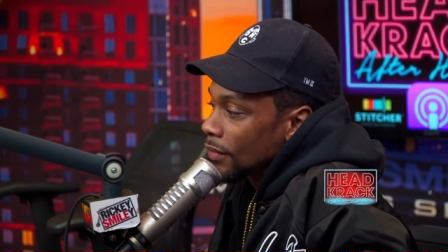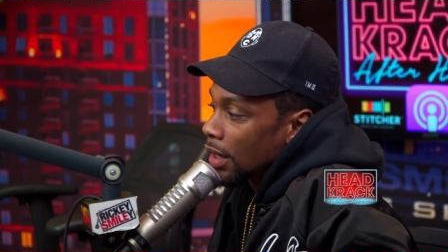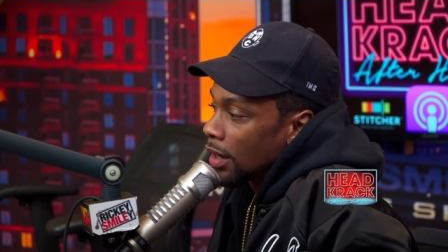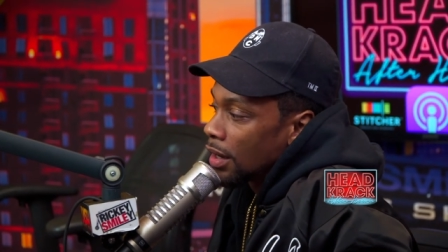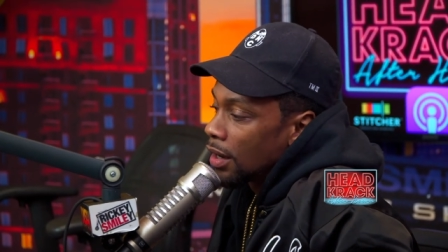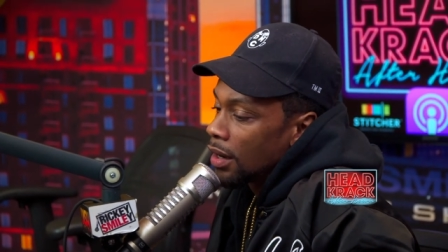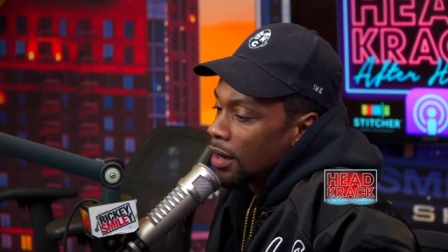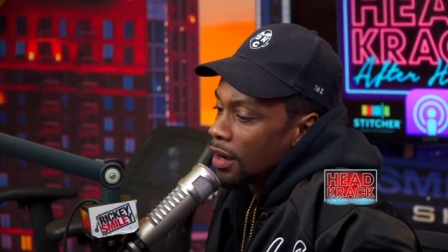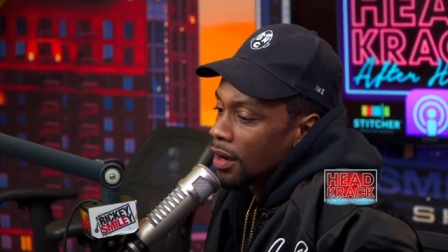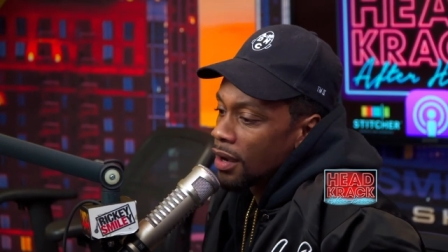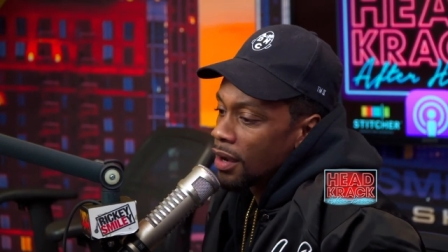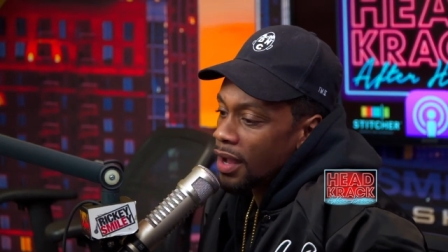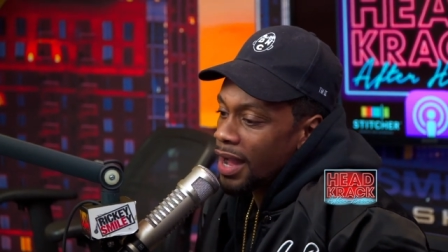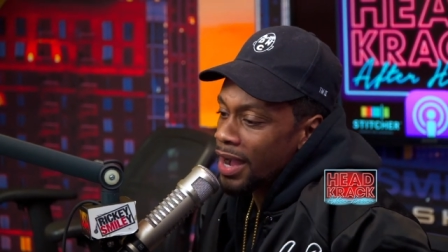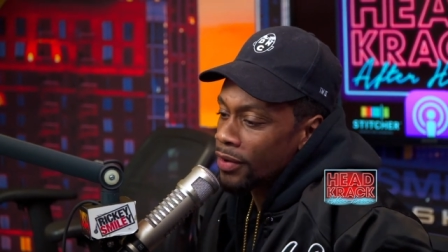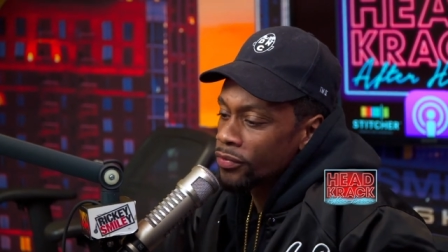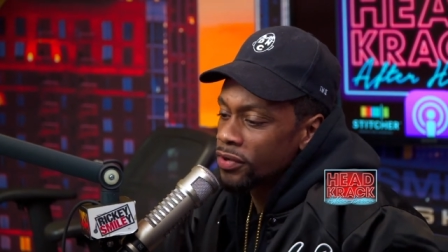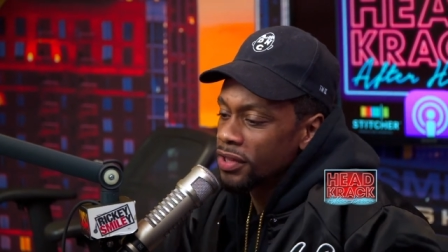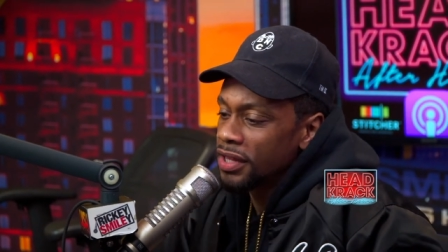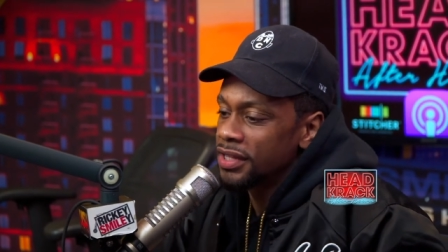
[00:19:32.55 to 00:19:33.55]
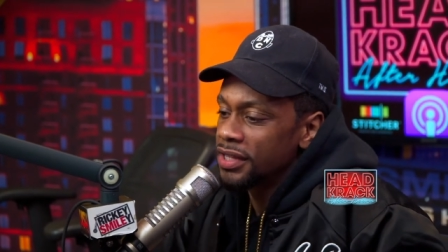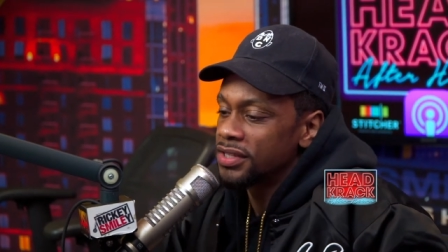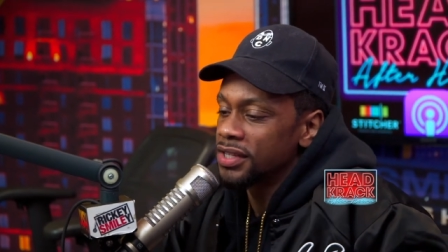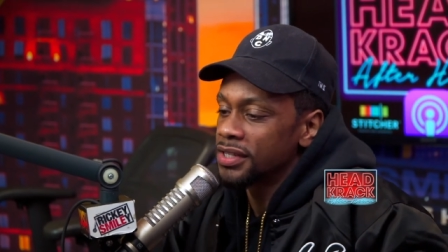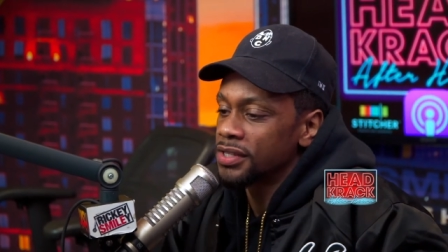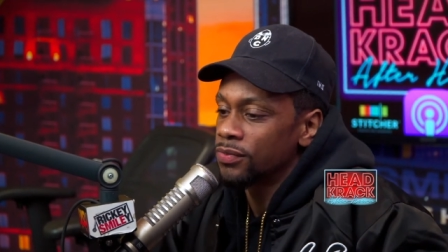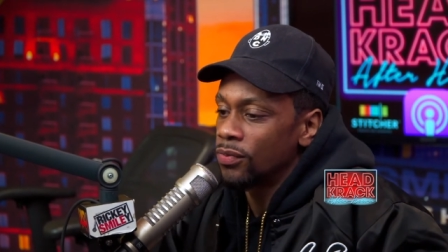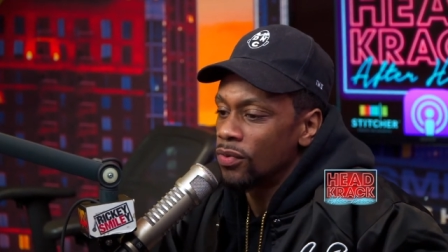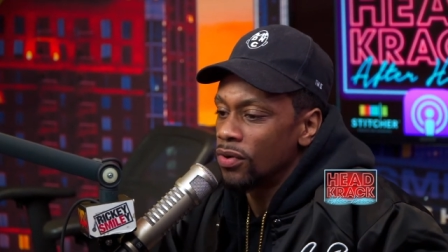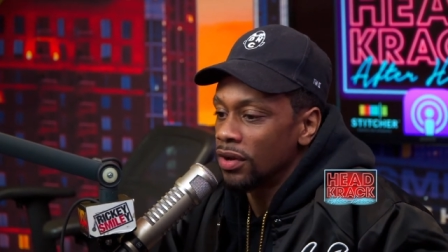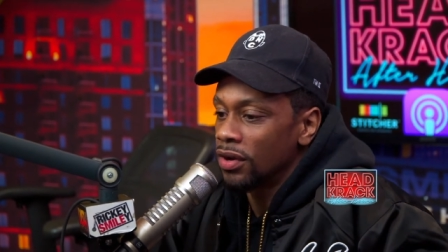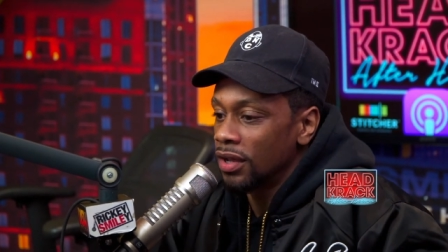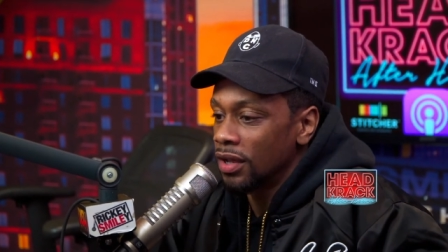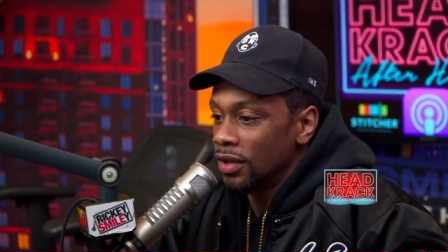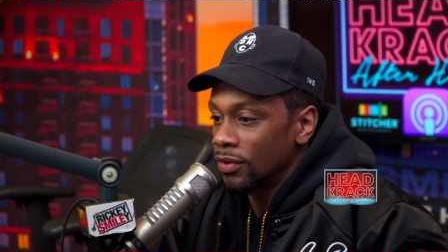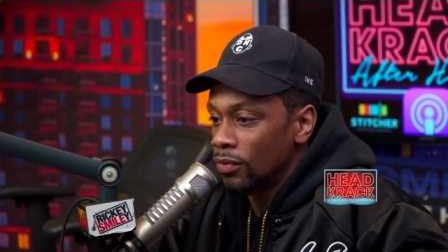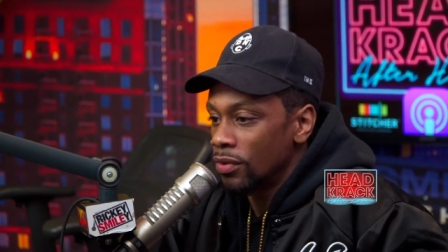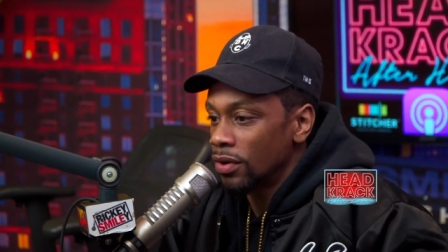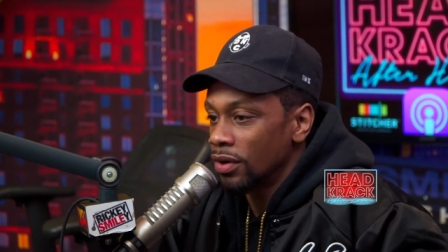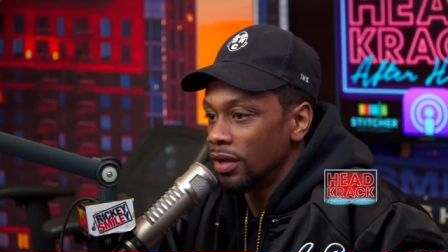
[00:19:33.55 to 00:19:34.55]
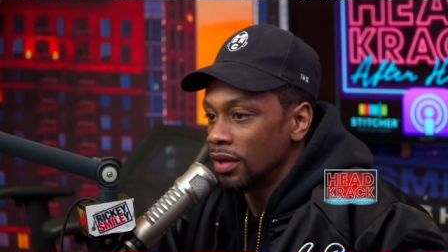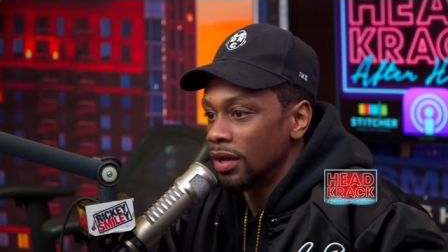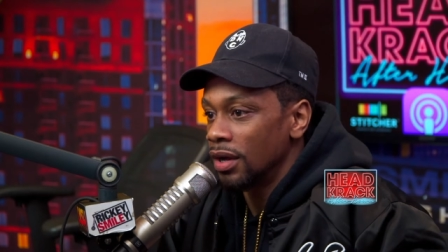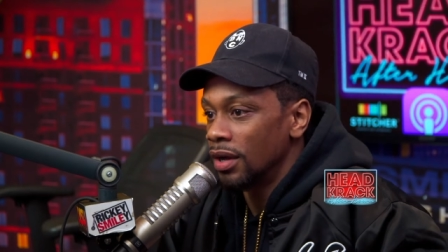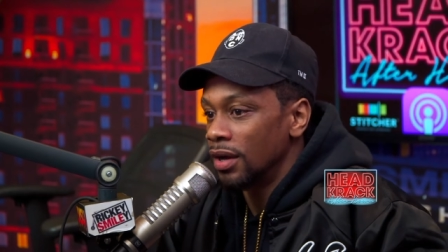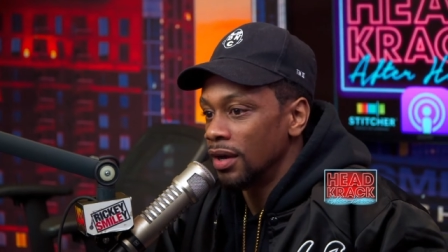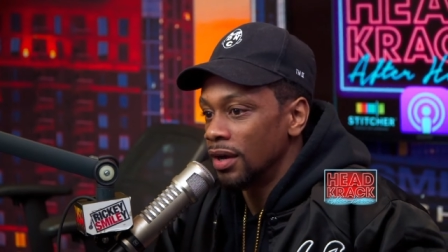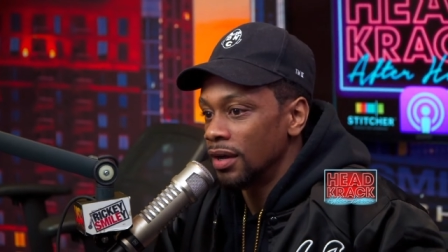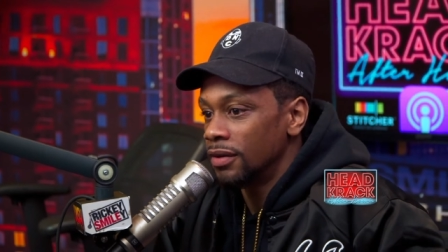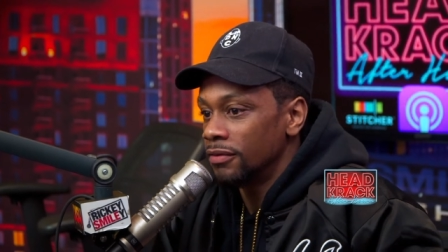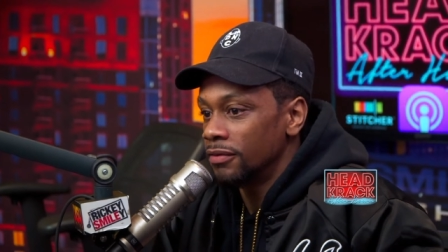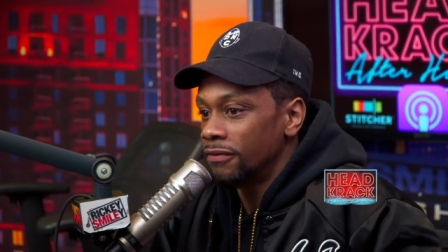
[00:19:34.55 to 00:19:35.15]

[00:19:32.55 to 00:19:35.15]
Uh, I really just want to want to uh,